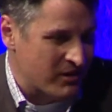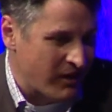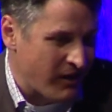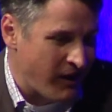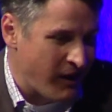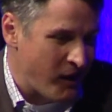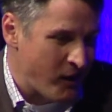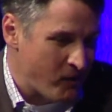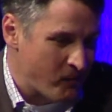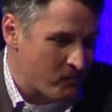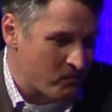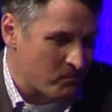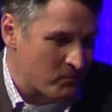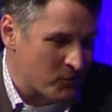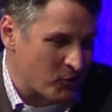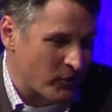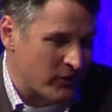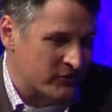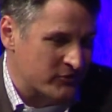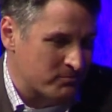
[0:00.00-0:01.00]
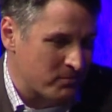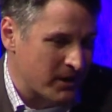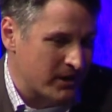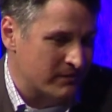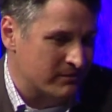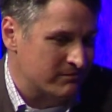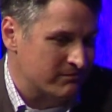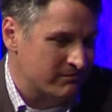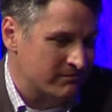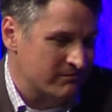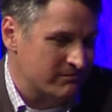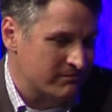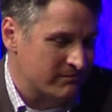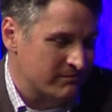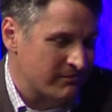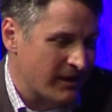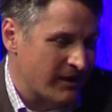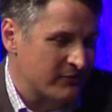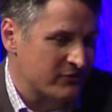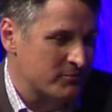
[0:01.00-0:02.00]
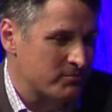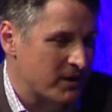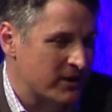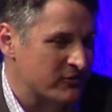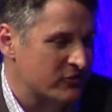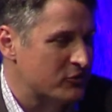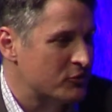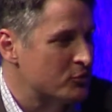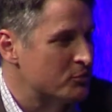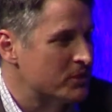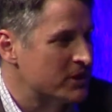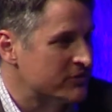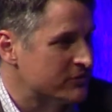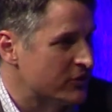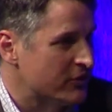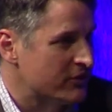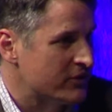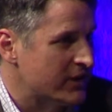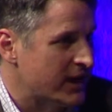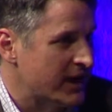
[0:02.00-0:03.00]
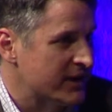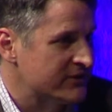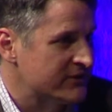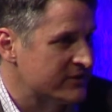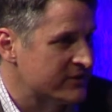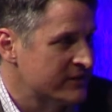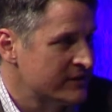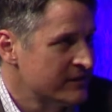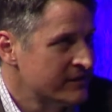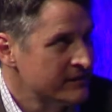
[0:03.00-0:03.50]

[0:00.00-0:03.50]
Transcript: I've spent 2 weeks over the last,